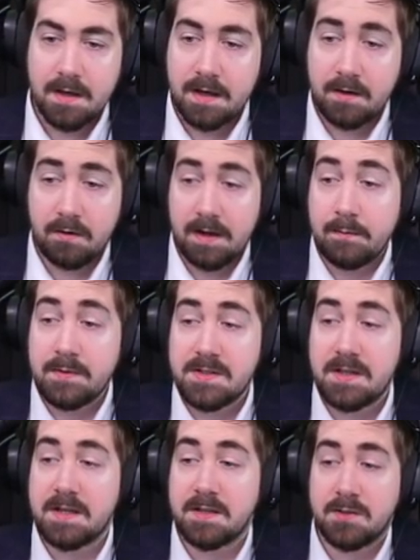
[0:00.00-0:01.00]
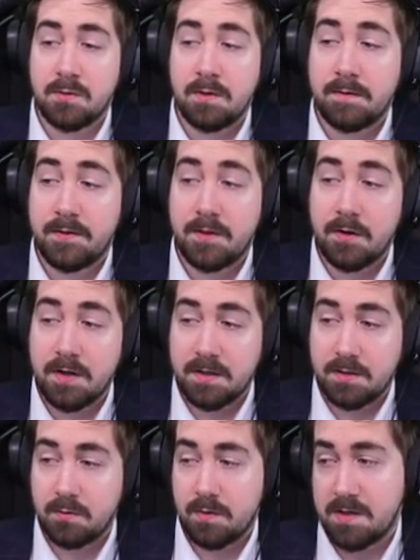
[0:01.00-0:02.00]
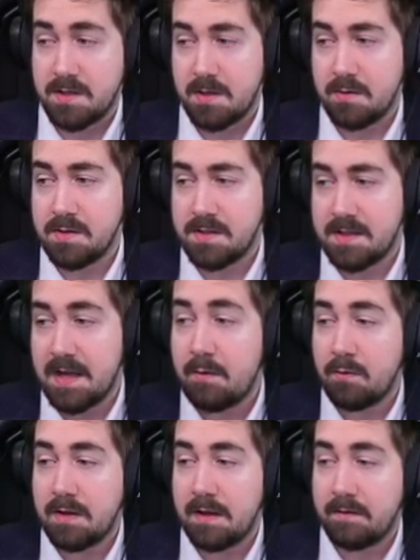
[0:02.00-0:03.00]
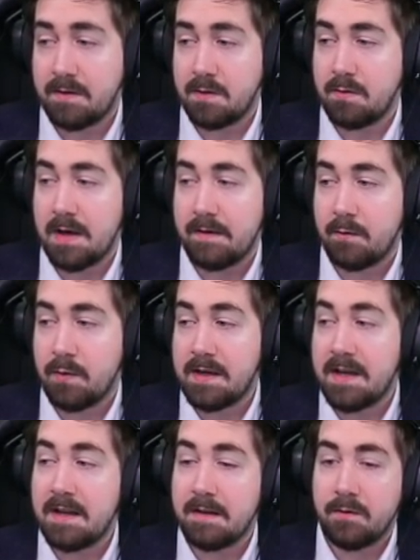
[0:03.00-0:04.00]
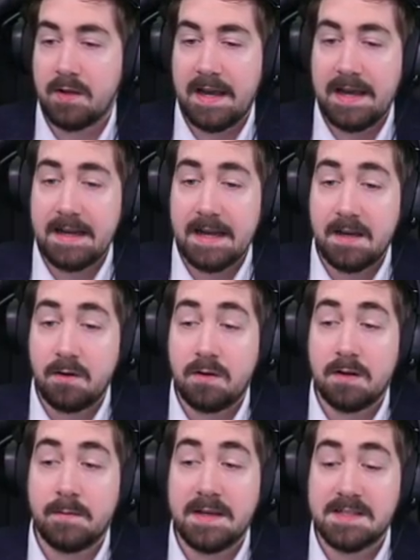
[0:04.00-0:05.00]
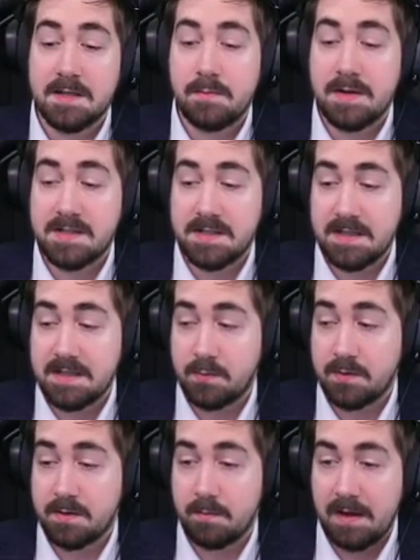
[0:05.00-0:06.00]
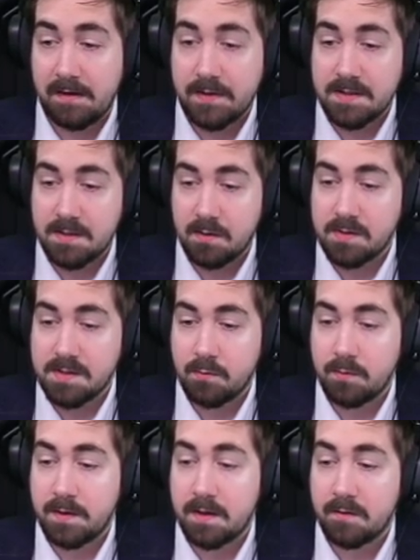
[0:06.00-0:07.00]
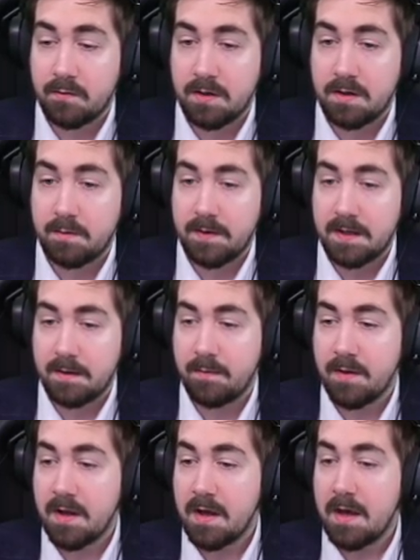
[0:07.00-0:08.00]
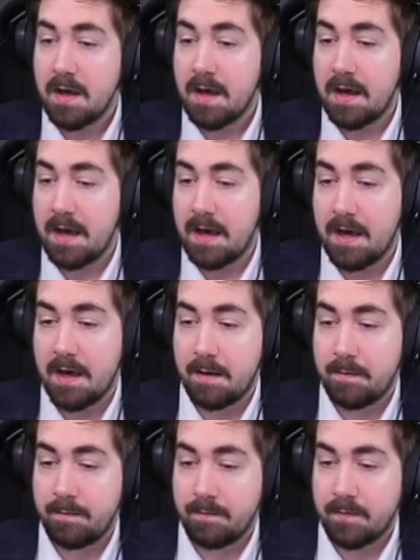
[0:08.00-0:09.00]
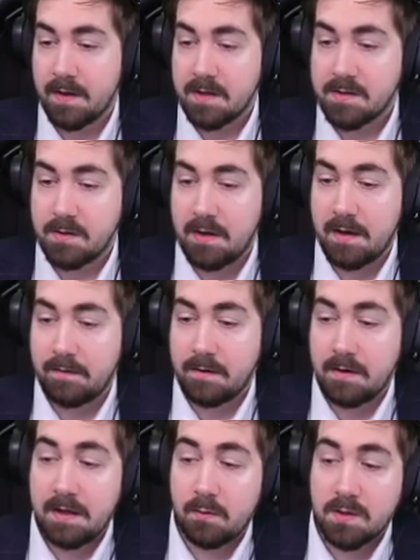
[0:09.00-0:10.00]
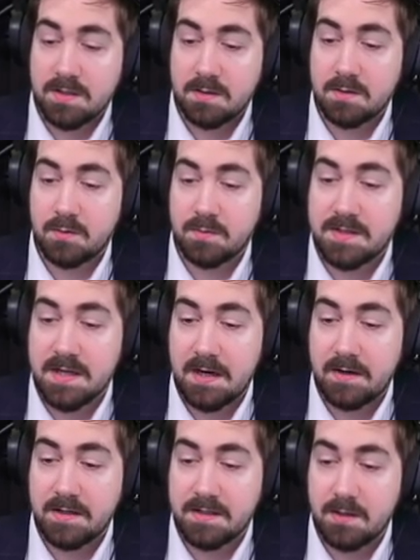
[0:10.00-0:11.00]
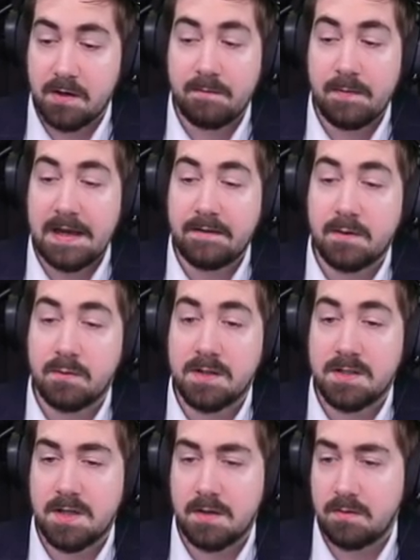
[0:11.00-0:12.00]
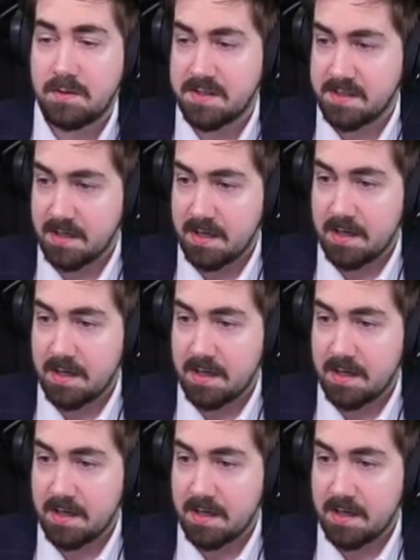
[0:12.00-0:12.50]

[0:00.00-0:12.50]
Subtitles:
And your aim is to get a total of 32 watchstones. That will let you have Awakening level 8. And you can mix and match these with the Maven stones that we'll be covering in a bit. So you have unique watchstones from Sirus. You have Maven watchstones.